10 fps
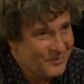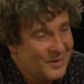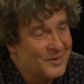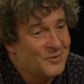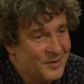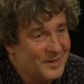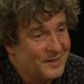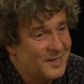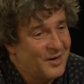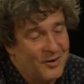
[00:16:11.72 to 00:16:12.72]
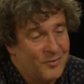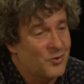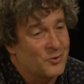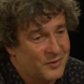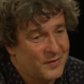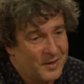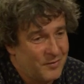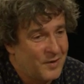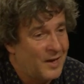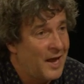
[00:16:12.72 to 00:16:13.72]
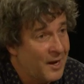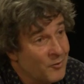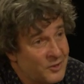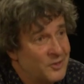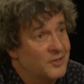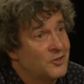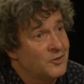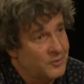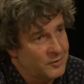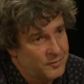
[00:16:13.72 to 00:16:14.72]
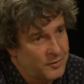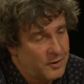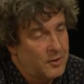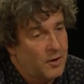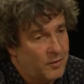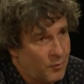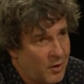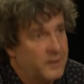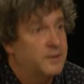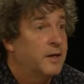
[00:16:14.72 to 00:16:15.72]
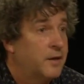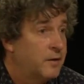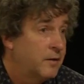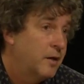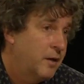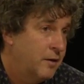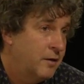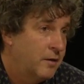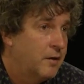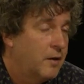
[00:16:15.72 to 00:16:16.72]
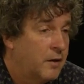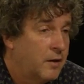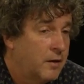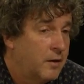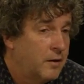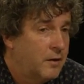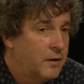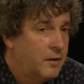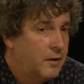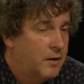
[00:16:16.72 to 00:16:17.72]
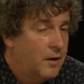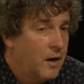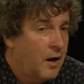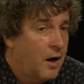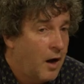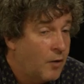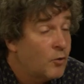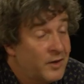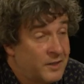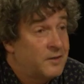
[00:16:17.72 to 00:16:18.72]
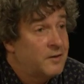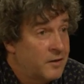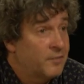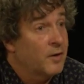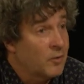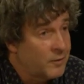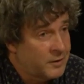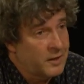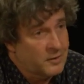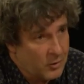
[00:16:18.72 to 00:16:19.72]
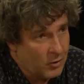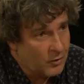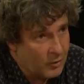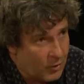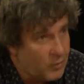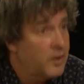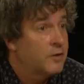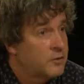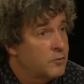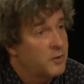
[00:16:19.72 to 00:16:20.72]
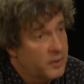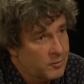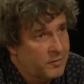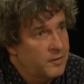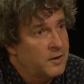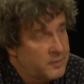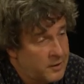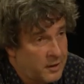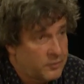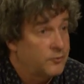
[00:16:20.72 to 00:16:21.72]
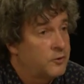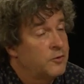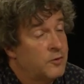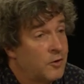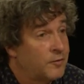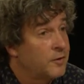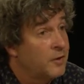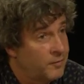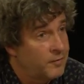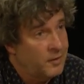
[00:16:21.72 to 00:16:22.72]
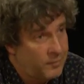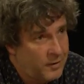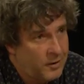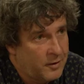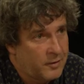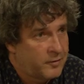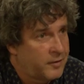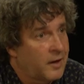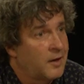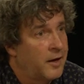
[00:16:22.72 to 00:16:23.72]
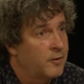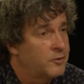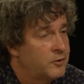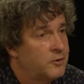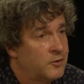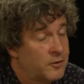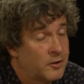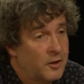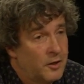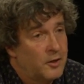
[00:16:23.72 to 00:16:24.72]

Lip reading: little things there, and of course the language issues of writing and are always difficult. It takes a lot longer to work with an international student. Often, if they're a second language student,